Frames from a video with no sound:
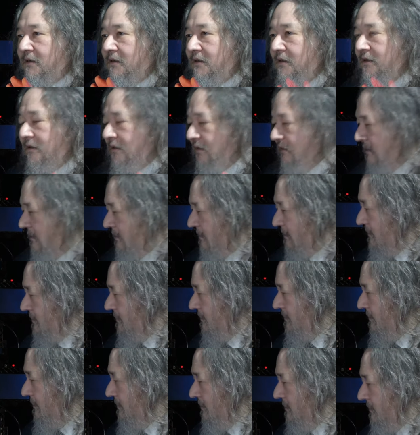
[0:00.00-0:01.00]
oh,
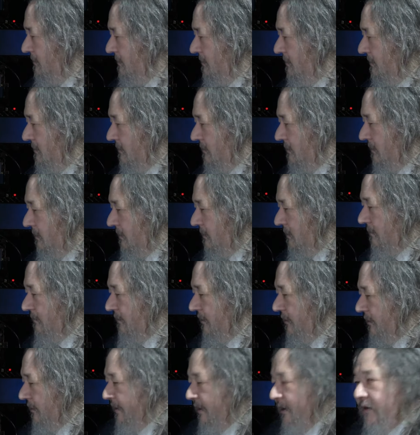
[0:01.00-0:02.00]

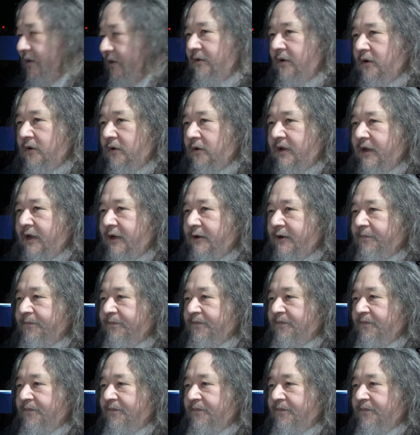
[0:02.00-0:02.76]
there we go. Okay.